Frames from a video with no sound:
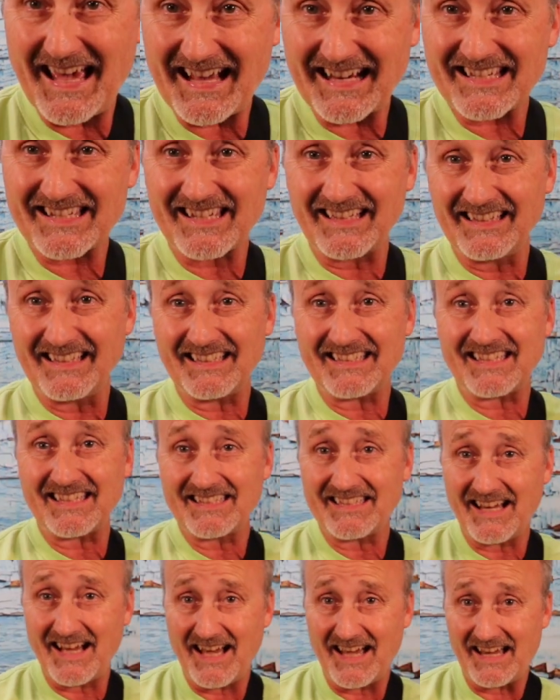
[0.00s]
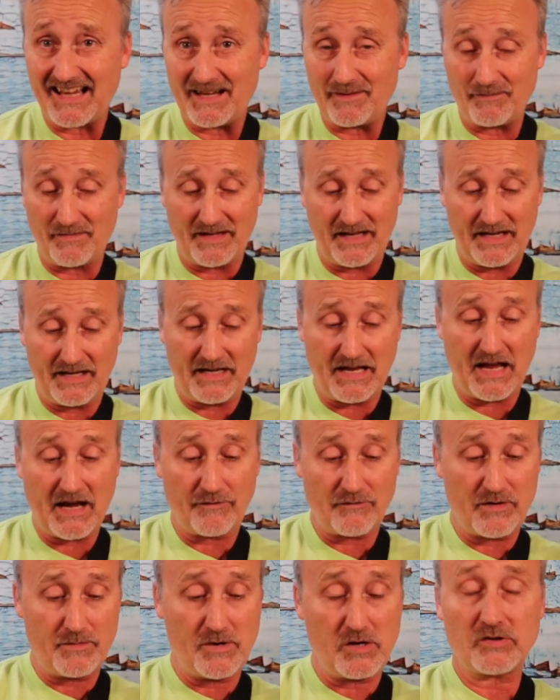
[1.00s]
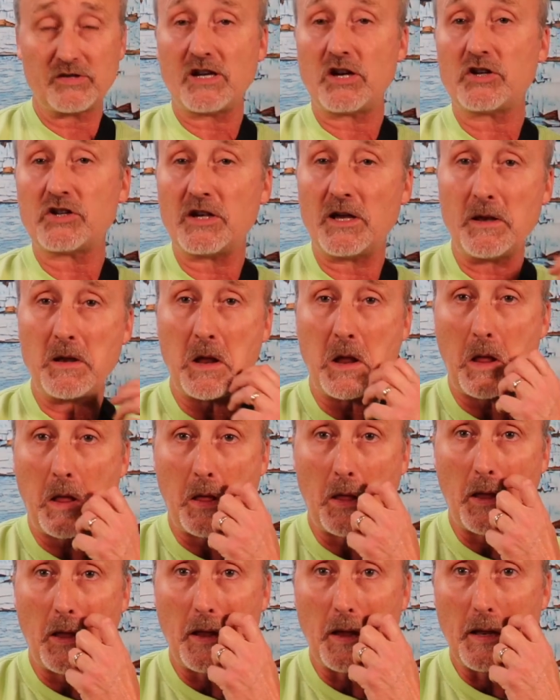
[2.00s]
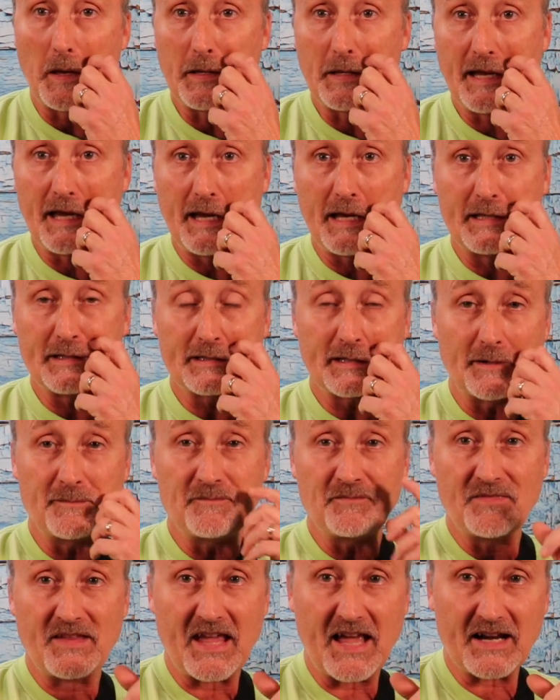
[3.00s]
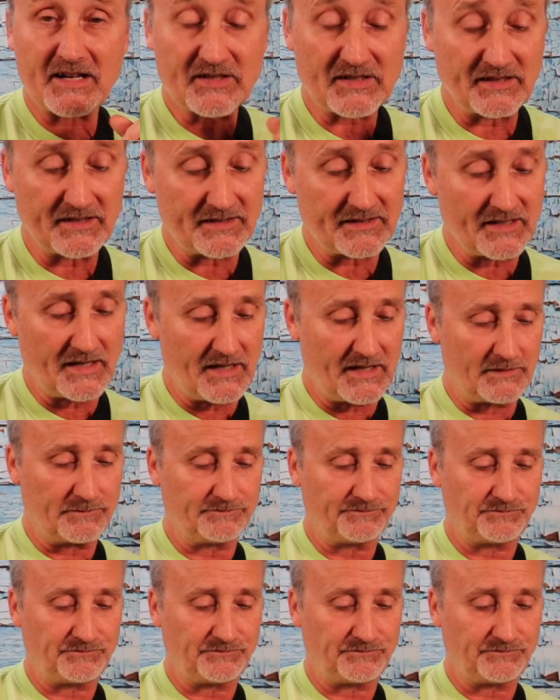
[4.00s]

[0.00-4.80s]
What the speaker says: excellent time, and every musician needs excellent time.